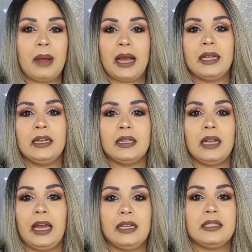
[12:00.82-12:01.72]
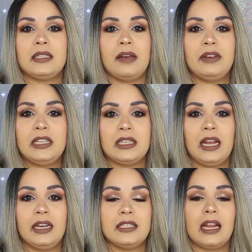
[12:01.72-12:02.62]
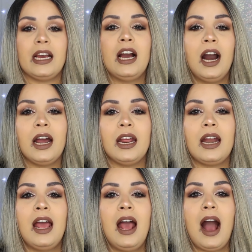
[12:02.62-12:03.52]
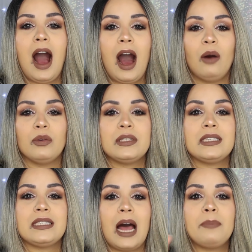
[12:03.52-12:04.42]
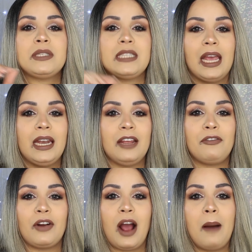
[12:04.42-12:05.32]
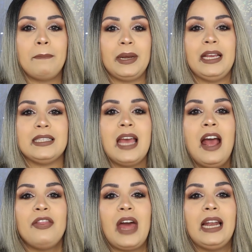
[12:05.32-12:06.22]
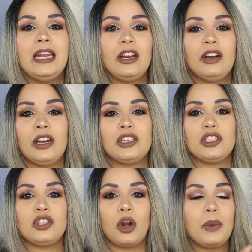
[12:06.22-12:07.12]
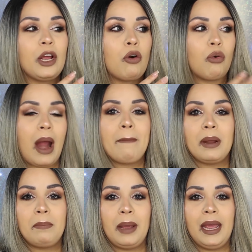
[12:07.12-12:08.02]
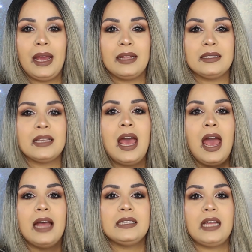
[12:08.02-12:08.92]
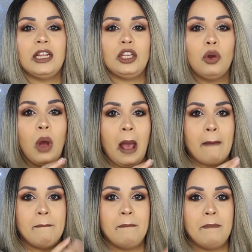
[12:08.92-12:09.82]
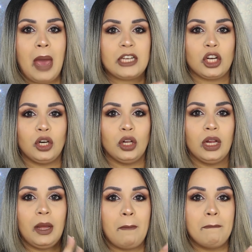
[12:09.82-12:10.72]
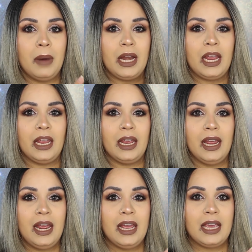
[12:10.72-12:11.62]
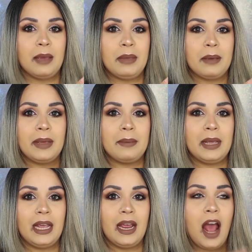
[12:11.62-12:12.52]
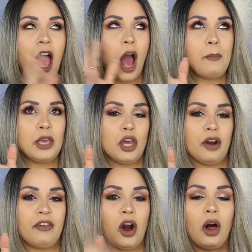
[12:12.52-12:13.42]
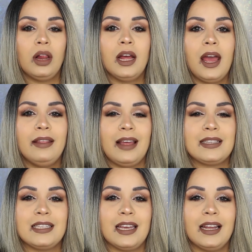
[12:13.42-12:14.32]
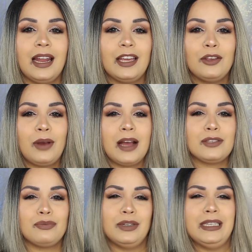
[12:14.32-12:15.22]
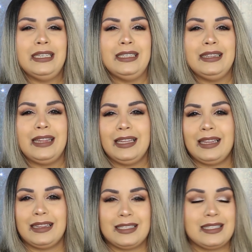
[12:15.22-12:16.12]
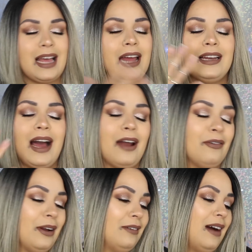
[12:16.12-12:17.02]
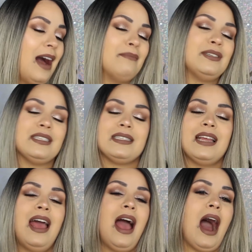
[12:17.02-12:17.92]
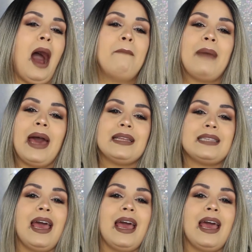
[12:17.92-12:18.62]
back in the like 70s and 80s. Like, cut it out. Stop standing for companies that literally are just throwing crap in pans and telling you magical money, gimme, gimme, gimme, beautiful, and that's it. Like, you guys really think that this, I don't know. I'm mad as